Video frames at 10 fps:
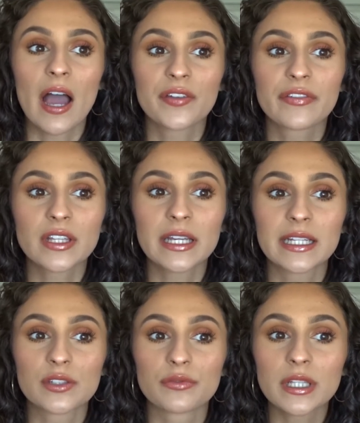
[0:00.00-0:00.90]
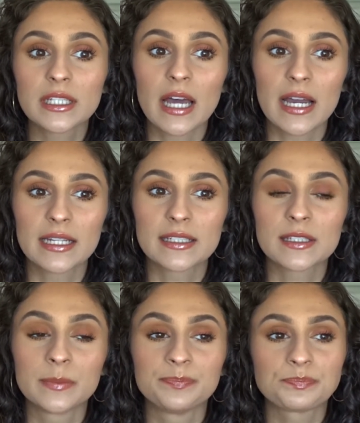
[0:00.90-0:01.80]
I feel like it's really
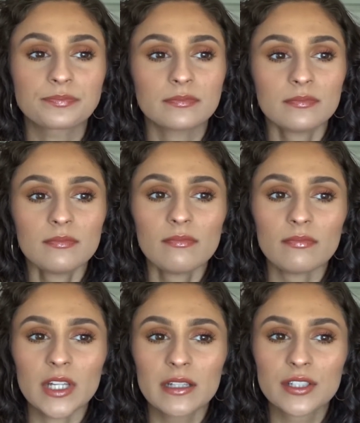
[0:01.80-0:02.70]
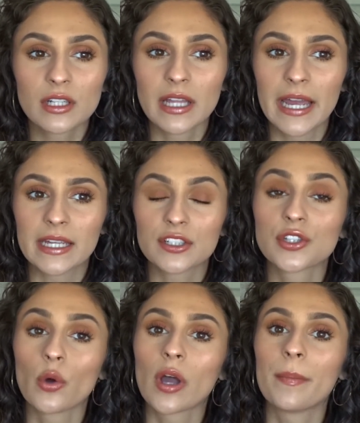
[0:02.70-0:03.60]
nice to like
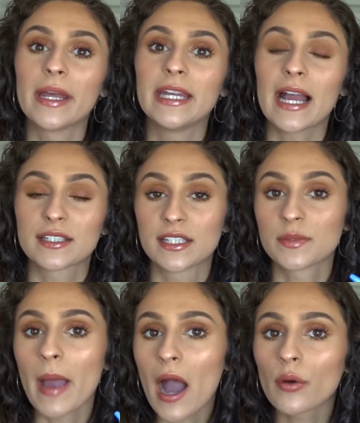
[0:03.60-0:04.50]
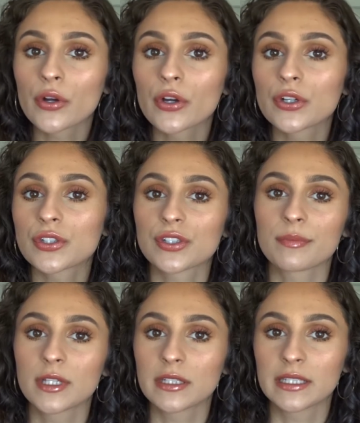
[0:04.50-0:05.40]
soak up any excess powders or
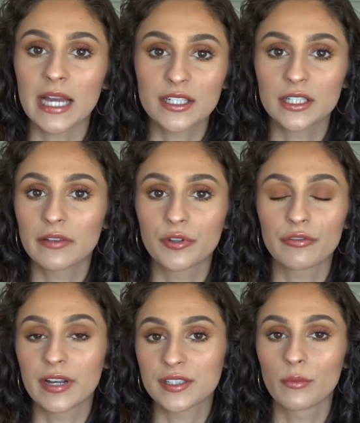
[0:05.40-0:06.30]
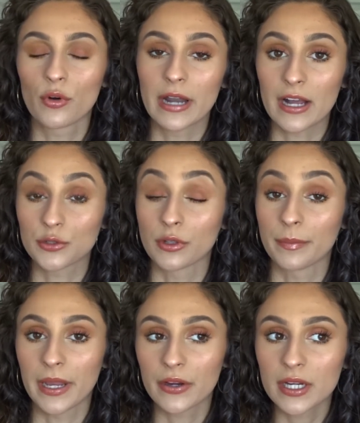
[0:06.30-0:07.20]
something like that to give your face a more natural
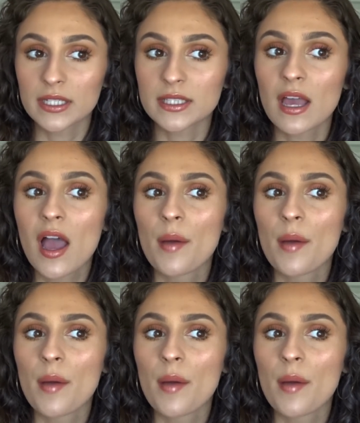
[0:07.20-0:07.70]
appearance.